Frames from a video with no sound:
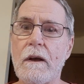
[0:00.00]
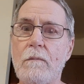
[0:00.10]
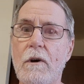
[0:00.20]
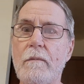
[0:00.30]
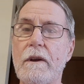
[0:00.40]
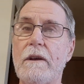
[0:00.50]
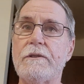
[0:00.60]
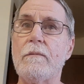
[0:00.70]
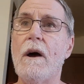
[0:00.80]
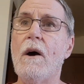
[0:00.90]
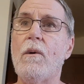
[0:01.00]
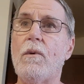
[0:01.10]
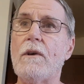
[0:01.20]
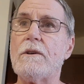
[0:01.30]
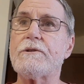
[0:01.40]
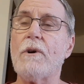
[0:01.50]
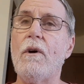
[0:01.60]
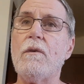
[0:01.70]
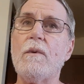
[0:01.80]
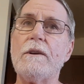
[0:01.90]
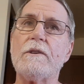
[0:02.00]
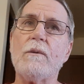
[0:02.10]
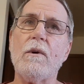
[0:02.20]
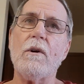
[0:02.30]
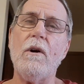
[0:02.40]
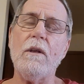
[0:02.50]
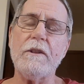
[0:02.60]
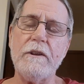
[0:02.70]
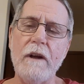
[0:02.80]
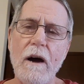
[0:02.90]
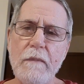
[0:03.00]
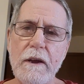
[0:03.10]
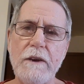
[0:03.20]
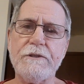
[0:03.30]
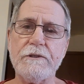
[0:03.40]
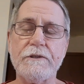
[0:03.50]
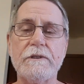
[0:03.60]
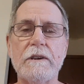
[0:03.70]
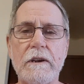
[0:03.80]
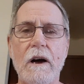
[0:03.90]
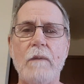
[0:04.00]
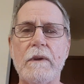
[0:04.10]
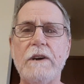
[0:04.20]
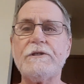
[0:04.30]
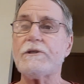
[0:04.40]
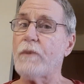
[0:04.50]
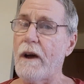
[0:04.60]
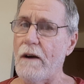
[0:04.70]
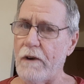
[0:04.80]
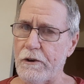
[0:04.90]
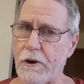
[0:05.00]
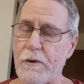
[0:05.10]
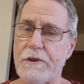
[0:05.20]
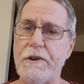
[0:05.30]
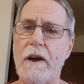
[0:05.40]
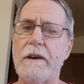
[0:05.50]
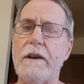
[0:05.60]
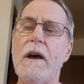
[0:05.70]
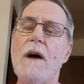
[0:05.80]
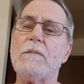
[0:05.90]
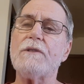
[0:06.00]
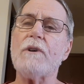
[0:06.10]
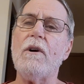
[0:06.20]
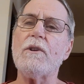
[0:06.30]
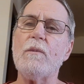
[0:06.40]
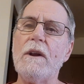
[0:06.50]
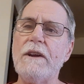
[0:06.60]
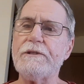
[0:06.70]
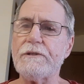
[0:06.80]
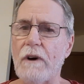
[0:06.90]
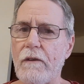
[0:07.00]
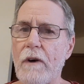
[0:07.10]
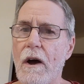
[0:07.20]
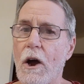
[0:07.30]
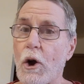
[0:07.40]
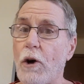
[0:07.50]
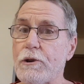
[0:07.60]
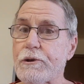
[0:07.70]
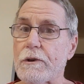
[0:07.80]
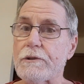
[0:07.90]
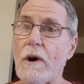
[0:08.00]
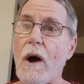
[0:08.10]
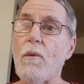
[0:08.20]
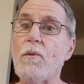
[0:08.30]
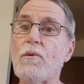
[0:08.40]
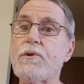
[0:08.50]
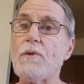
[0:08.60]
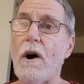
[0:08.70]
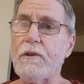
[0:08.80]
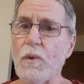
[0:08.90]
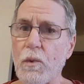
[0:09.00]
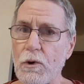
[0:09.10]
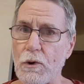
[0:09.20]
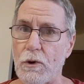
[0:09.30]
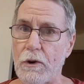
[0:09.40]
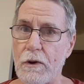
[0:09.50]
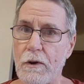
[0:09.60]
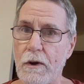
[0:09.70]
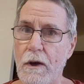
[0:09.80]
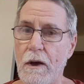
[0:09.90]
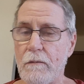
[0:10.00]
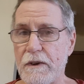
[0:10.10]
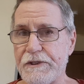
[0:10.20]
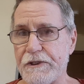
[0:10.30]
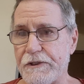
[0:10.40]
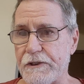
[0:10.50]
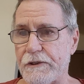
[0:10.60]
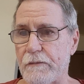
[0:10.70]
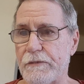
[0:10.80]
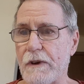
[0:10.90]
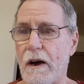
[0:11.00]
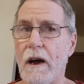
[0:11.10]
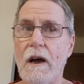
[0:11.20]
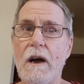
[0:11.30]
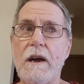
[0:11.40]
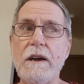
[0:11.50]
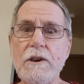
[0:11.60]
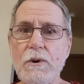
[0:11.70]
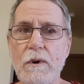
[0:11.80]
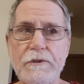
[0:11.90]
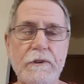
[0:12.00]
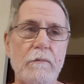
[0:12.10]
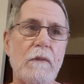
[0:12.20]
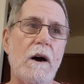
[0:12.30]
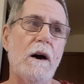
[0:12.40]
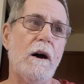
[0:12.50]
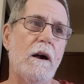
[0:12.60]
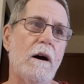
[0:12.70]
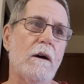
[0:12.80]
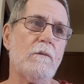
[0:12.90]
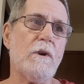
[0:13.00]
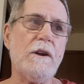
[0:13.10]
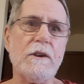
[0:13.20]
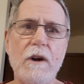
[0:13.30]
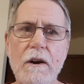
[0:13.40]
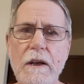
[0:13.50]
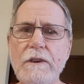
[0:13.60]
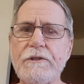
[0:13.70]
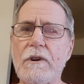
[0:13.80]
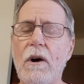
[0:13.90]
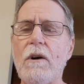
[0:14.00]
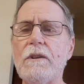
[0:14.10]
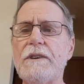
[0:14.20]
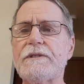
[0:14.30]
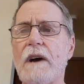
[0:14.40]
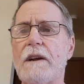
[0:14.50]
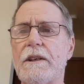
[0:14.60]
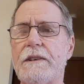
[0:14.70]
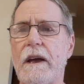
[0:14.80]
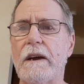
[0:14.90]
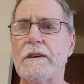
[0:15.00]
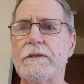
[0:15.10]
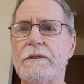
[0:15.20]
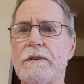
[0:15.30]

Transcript: Mormonism, whether it's Jehovah Witness, or all the denominations and non-denominations we have under Christianity, plus all the religions of cultures throughout the world, mysticisms, uh, Hinduism, uh, reincarnation, all these kind of things.